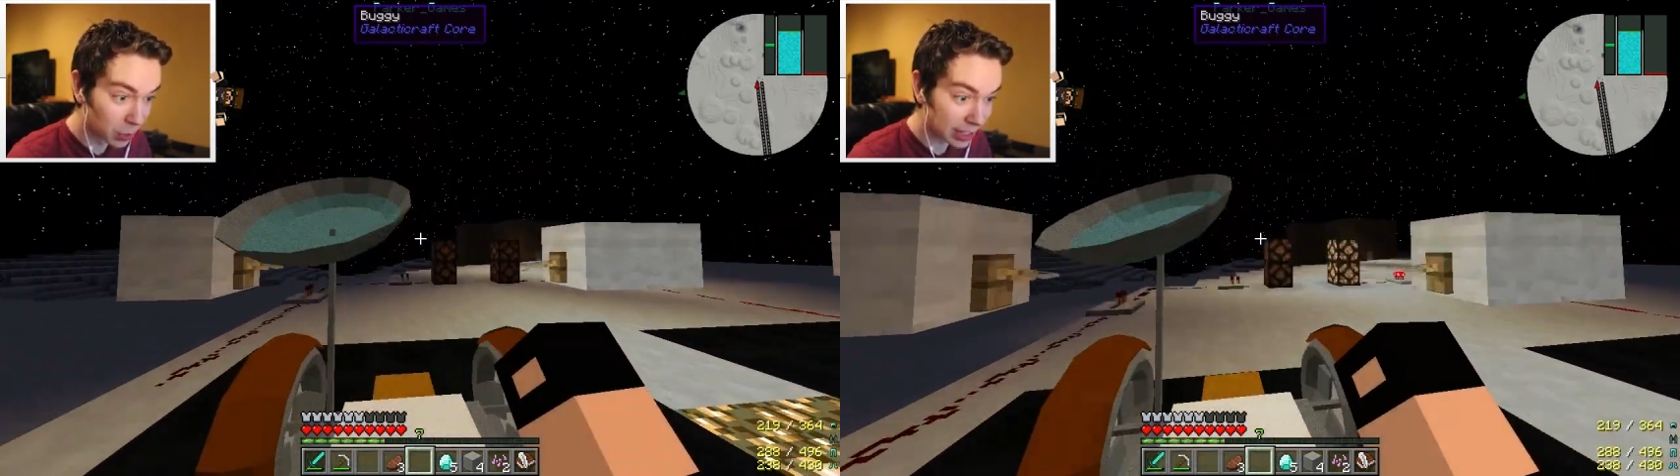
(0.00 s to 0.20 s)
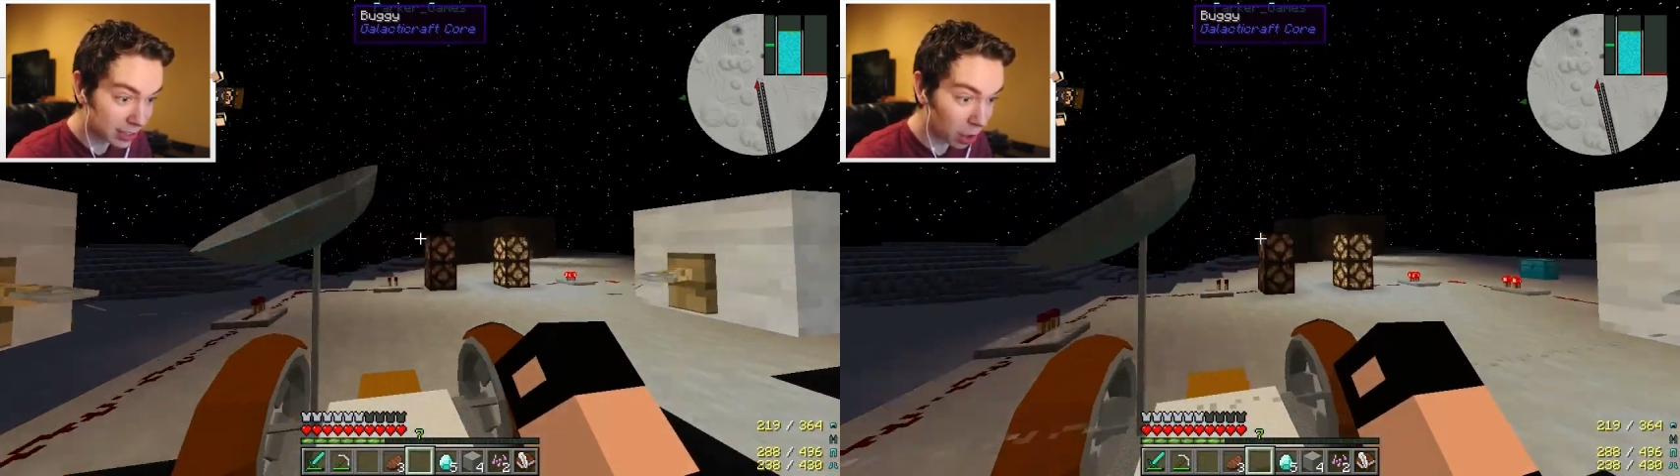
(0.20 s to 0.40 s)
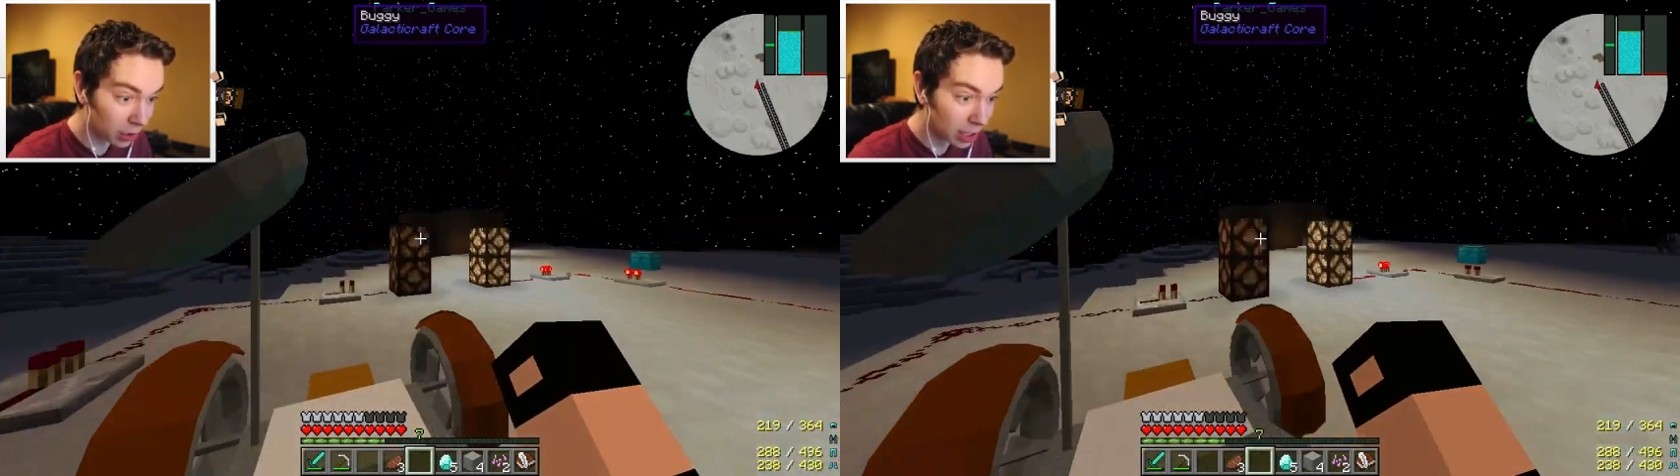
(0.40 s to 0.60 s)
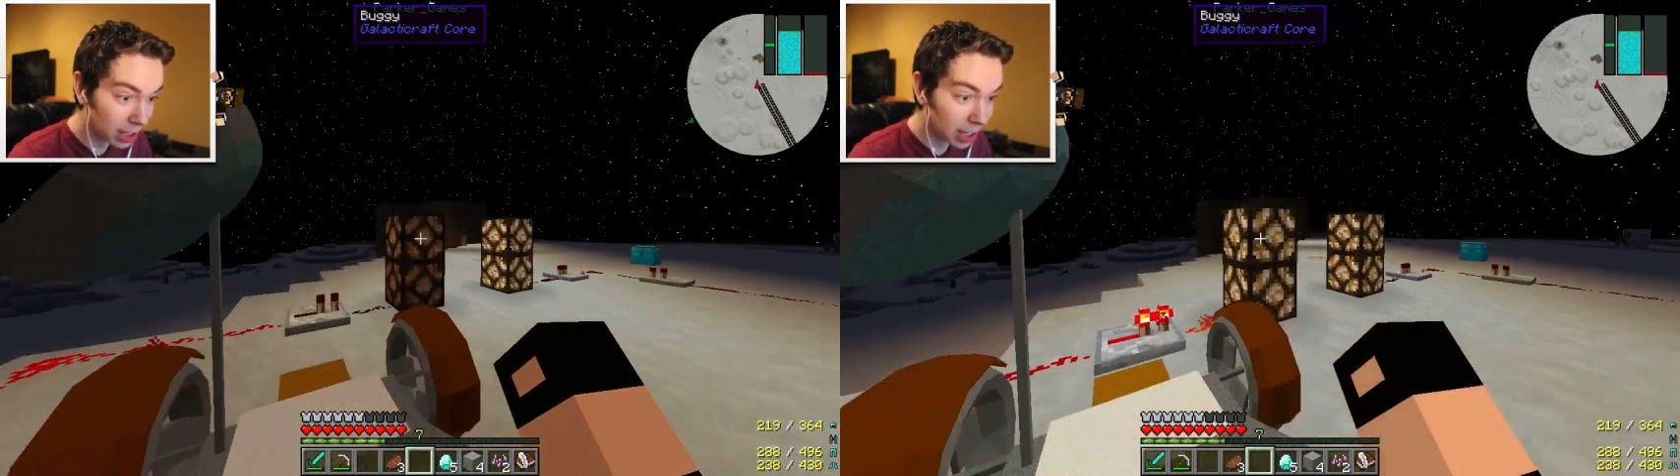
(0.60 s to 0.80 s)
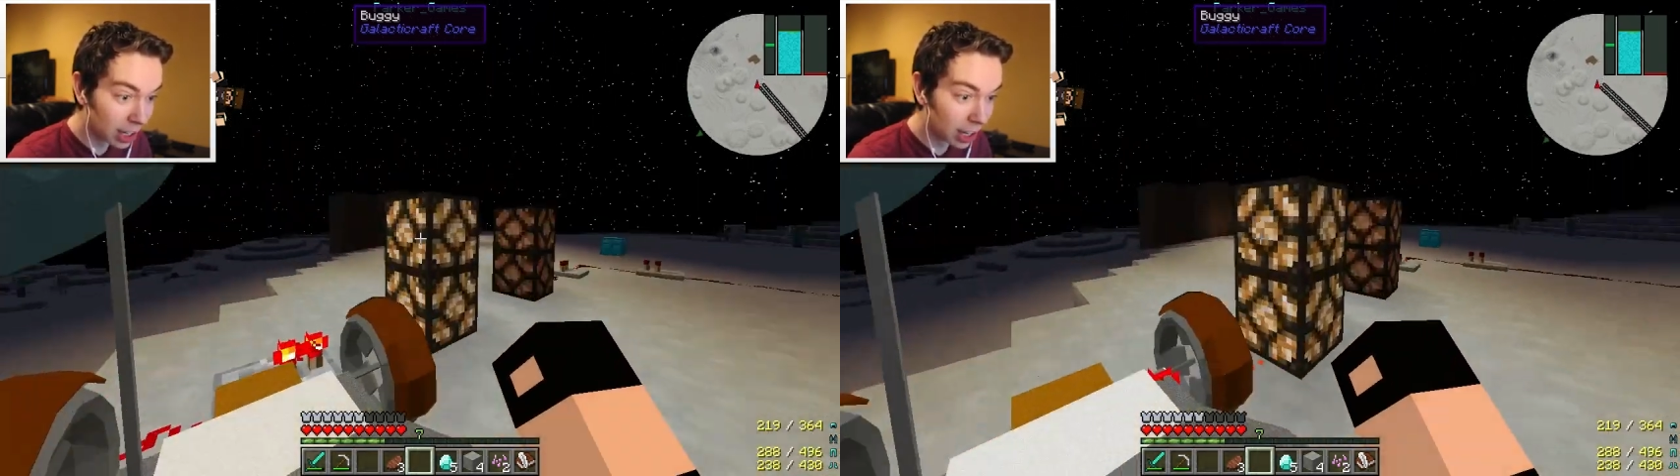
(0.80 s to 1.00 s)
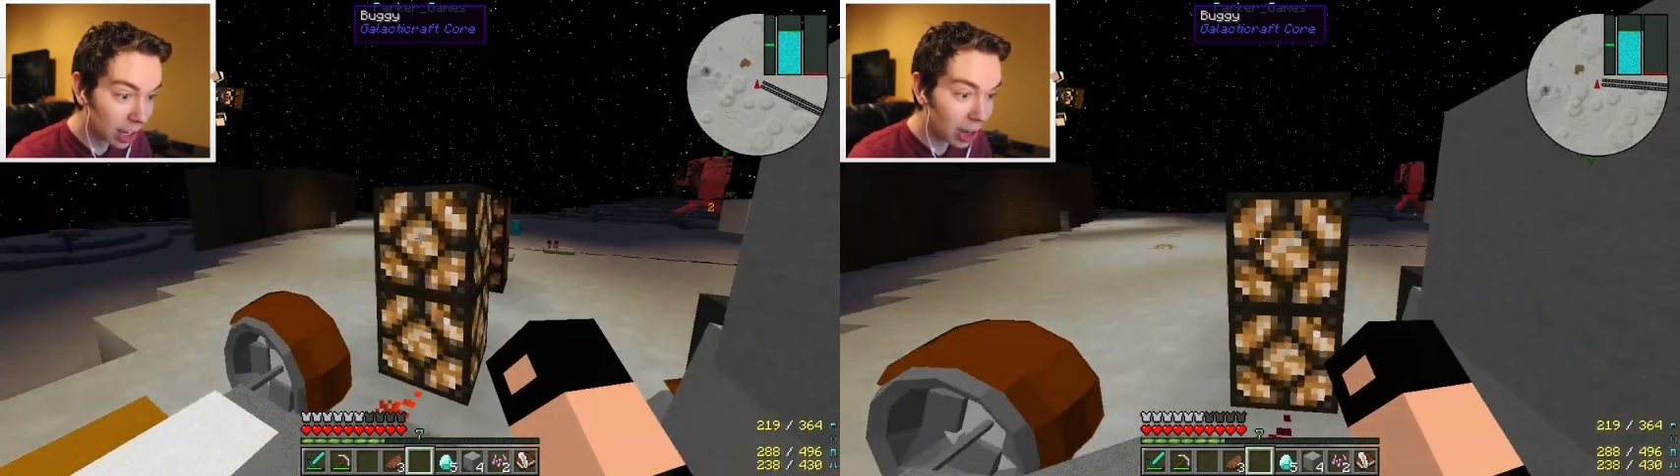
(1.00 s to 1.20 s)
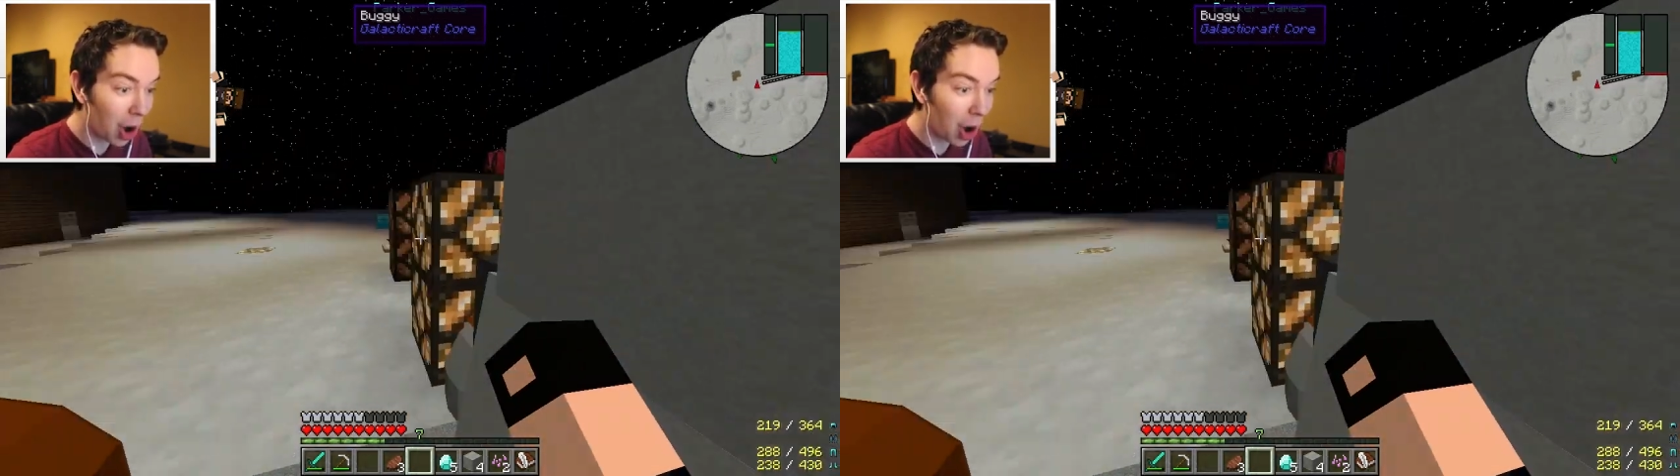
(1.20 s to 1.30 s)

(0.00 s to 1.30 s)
Redstone. Yes!